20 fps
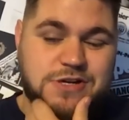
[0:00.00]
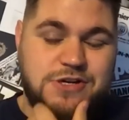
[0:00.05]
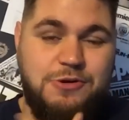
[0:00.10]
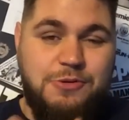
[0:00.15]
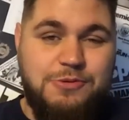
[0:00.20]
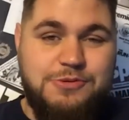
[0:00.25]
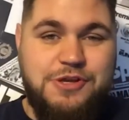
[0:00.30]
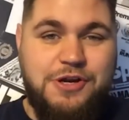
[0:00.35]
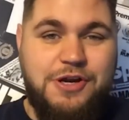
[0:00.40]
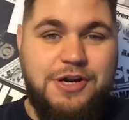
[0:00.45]
no
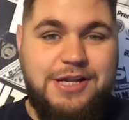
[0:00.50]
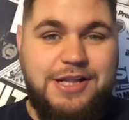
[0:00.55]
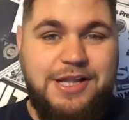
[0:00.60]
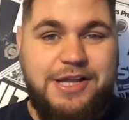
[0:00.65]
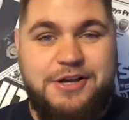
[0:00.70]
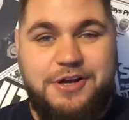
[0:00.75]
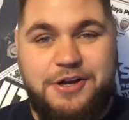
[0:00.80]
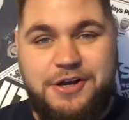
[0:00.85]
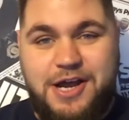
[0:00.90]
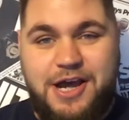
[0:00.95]
one's going to
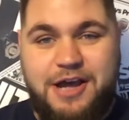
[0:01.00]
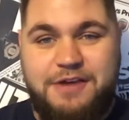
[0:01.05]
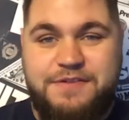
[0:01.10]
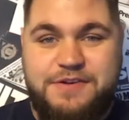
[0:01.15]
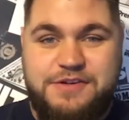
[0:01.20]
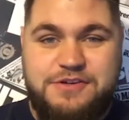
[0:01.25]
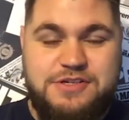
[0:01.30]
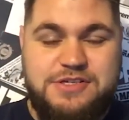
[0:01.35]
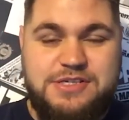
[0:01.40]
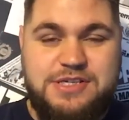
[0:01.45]
click on that if
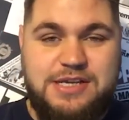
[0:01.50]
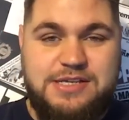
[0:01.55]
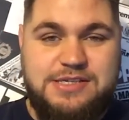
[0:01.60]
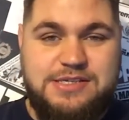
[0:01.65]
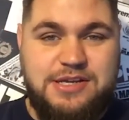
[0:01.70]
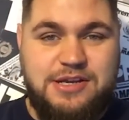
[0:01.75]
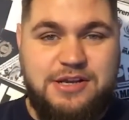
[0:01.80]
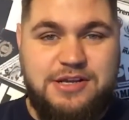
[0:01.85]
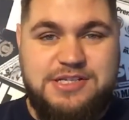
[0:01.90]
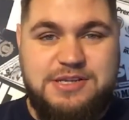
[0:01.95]
it just says
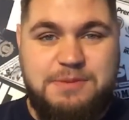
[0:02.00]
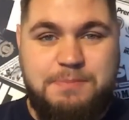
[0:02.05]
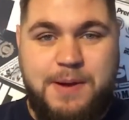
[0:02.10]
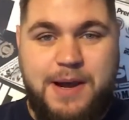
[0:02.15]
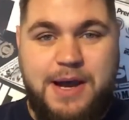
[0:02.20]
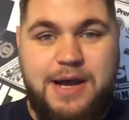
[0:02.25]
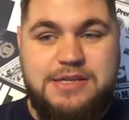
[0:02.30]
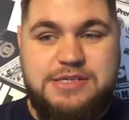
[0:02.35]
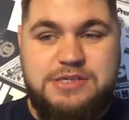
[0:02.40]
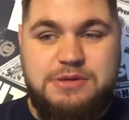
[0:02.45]

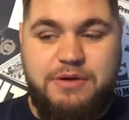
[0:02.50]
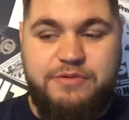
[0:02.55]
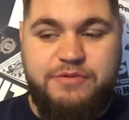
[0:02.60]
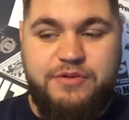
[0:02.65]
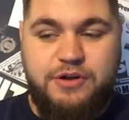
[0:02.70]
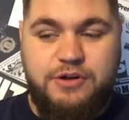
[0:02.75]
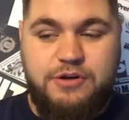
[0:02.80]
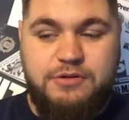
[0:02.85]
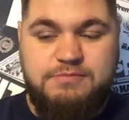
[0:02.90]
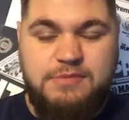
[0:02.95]
Zapata to
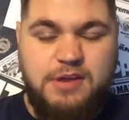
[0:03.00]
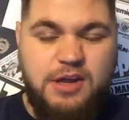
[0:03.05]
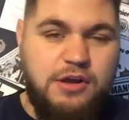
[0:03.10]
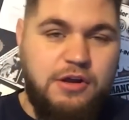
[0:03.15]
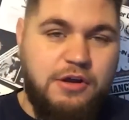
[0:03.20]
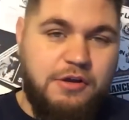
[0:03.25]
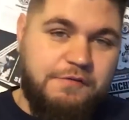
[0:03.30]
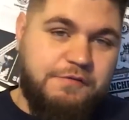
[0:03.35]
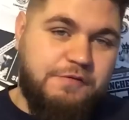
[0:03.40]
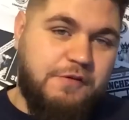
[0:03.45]
Everton.
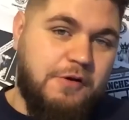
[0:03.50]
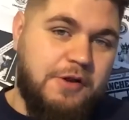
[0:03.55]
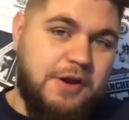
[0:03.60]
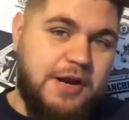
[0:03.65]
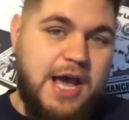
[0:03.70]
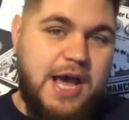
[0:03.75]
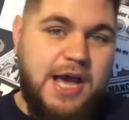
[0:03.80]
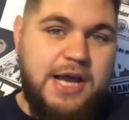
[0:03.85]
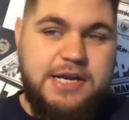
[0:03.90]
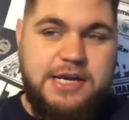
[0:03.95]
Throw
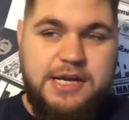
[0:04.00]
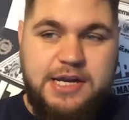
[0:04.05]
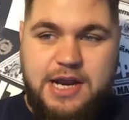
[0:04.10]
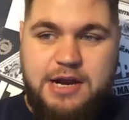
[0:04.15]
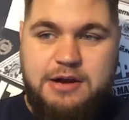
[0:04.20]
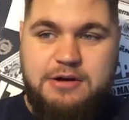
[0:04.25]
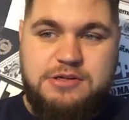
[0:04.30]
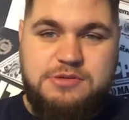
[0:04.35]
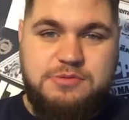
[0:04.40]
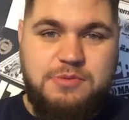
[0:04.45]
United in
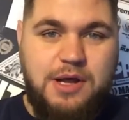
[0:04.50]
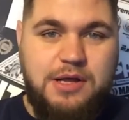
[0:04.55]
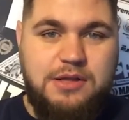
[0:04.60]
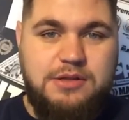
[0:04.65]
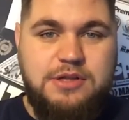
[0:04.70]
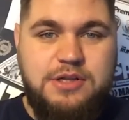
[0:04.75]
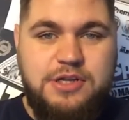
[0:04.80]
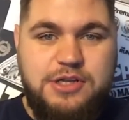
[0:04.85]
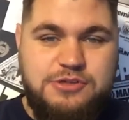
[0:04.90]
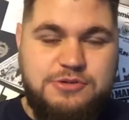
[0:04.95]
there as
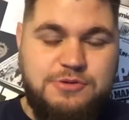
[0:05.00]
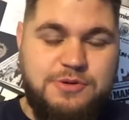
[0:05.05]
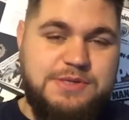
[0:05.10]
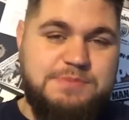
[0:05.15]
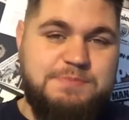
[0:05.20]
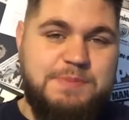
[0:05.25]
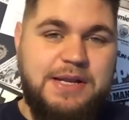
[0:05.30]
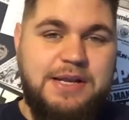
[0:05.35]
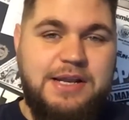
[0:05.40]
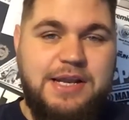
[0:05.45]
well. So he's
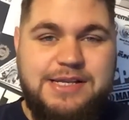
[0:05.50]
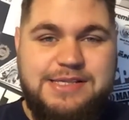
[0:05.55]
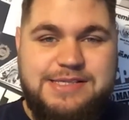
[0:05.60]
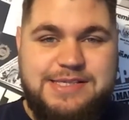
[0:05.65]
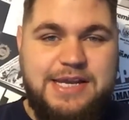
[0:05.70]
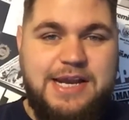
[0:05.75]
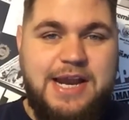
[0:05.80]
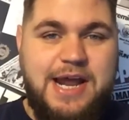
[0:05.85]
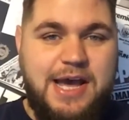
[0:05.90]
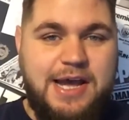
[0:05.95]
been linked
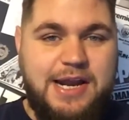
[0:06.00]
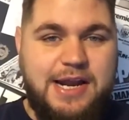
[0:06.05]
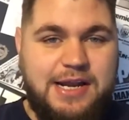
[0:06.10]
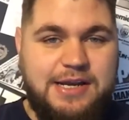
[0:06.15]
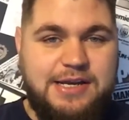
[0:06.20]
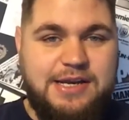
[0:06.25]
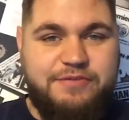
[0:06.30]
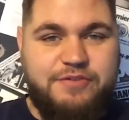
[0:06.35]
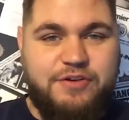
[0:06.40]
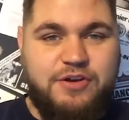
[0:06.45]
to United
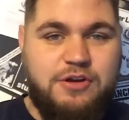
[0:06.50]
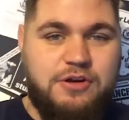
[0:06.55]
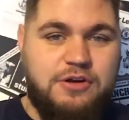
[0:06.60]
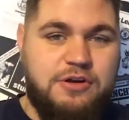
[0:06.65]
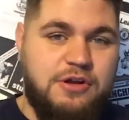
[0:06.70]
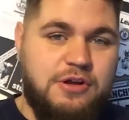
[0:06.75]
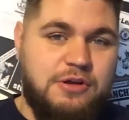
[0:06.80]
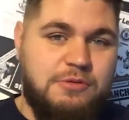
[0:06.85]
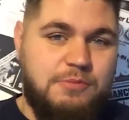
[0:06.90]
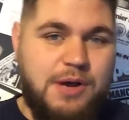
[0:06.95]
and
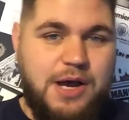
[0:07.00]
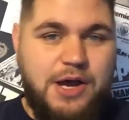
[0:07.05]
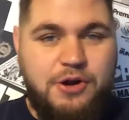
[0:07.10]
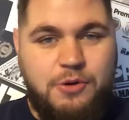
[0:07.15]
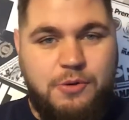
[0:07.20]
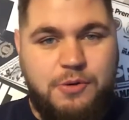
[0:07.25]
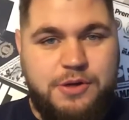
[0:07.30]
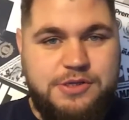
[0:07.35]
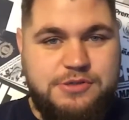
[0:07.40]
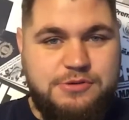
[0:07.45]
Everton. But I
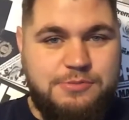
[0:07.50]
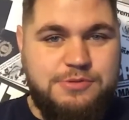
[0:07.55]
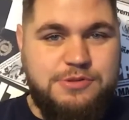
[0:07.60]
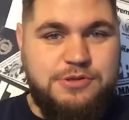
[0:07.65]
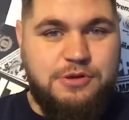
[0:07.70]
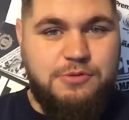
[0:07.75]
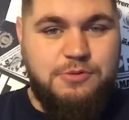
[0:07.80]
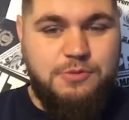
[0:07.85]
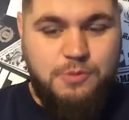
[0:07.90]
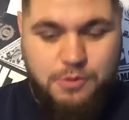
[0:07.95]
know what he's up
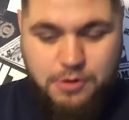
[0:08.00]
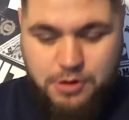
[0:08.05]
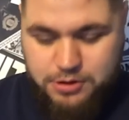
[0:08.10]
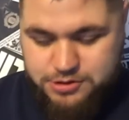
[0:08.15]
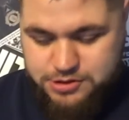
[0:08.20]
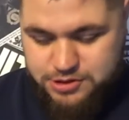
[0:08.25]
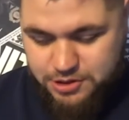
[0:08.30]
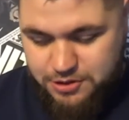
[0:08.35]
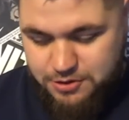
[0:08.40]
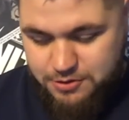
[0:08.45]
to. We're on
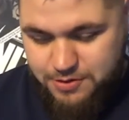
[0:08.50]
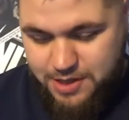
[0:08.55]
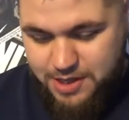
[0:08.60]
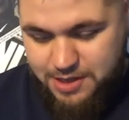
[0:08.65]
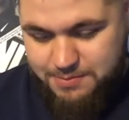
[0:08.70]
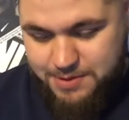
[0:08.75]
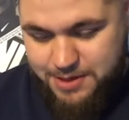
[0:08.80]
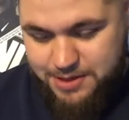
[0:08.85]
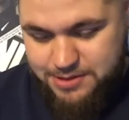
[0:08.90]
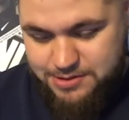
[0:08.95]
to you
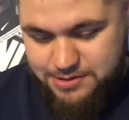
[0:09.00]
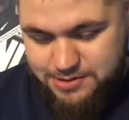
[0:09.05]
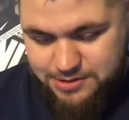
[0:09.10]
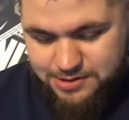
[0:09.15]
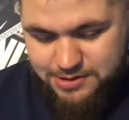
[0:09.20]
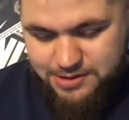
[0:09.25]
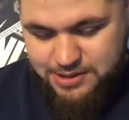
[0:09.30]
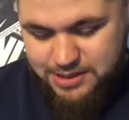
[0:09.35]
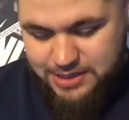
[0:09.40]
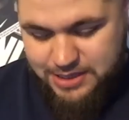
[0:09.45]
there, mate.
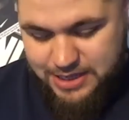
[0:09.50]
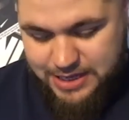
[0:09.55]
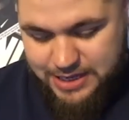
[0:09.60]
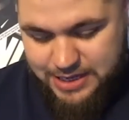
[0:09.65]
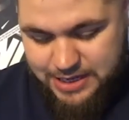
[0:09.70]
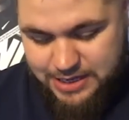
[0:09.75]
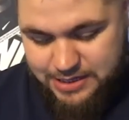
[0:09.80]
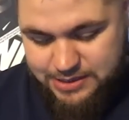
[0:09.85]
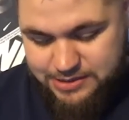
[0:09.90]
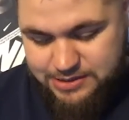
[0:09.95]

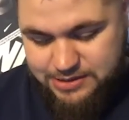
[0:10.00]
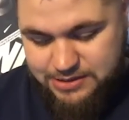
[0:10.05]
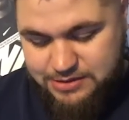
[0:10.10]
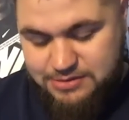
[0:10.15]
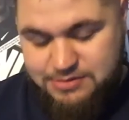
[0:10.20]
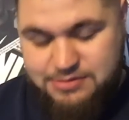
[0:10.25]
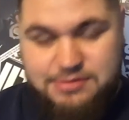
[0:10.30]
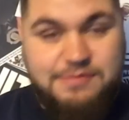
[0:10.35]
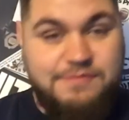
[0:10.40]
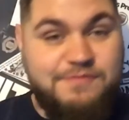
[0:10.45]
And
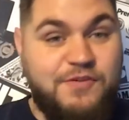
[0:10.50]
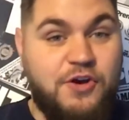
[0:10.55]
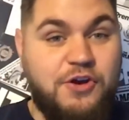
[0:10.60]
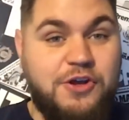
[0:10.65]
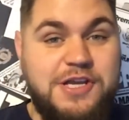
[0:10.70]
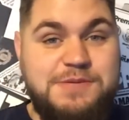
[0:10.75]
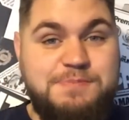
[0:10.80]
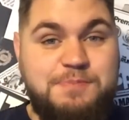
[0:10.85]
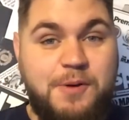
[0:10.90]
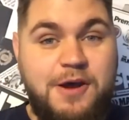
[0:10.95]

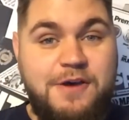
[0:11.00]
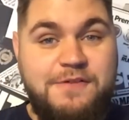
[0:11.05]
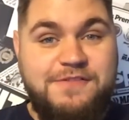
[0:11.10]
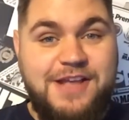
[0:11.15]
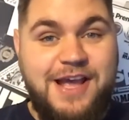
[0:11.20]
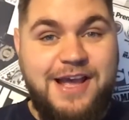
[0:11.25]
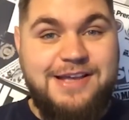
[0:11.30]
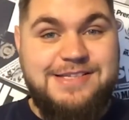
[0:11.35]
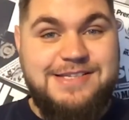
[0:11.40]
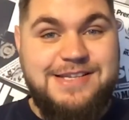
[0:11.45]
Fergie's
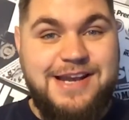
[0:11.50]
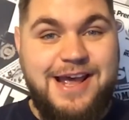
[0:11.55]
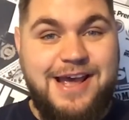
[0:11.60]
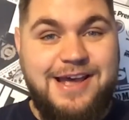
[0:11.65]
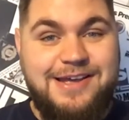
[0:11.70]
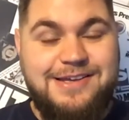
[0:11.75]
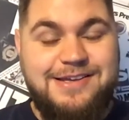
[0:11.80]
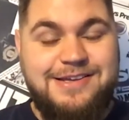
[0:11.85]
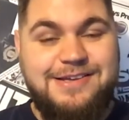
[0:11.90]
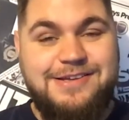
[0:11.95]
birthday
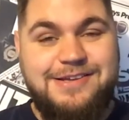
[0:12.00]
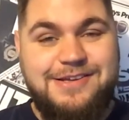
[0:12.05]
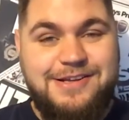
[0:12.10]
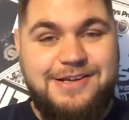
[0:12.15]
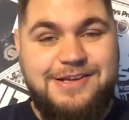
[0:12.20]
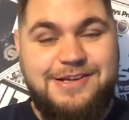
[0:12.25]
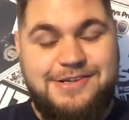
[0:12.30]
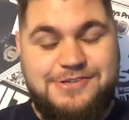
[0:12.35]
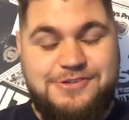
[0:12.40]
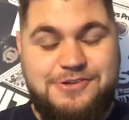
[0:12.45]
today.
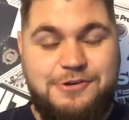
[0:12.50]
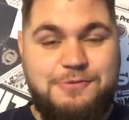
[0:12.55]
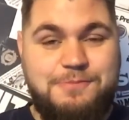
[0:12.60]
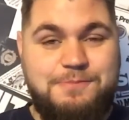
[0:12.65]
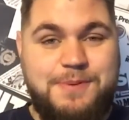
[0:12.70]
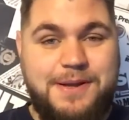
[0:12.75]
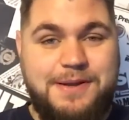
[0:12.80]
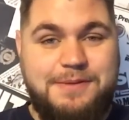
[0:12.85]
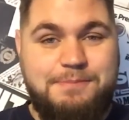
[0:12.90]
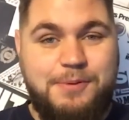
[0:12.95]
So
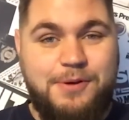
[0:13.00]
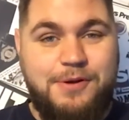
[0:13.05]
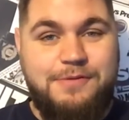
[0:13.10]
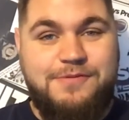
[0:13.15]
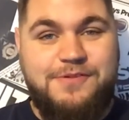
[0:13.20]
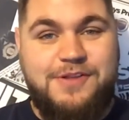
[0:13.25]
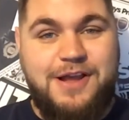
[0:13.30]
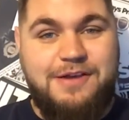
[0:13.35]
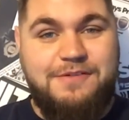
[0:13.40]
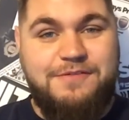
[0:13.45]
big
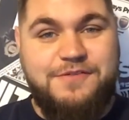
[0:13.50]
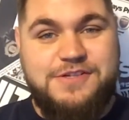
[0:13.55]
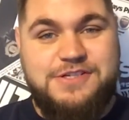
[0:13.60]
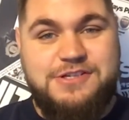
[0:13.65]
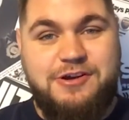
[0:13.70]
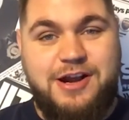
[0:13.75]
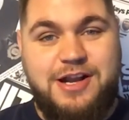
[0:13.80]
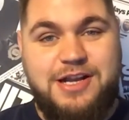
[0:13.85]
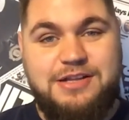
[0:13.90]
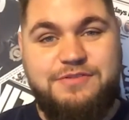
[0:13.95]
birthday for
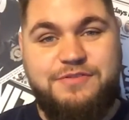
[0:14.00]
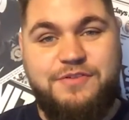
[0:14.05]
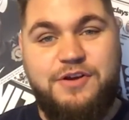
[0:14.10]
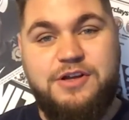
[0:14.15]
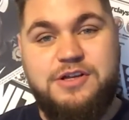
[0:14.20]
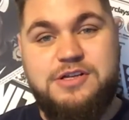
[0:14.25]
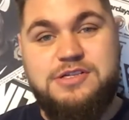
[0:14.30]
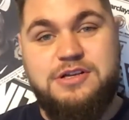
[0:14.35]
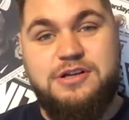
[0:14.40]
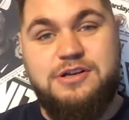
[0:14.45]
Sir Alex
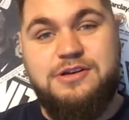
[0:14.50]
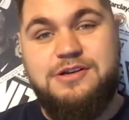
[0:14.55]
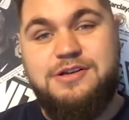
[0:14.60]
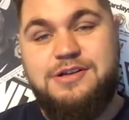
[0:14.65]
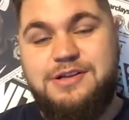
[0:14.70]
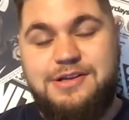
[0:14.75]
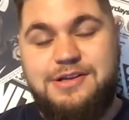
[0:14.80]
Ferguson.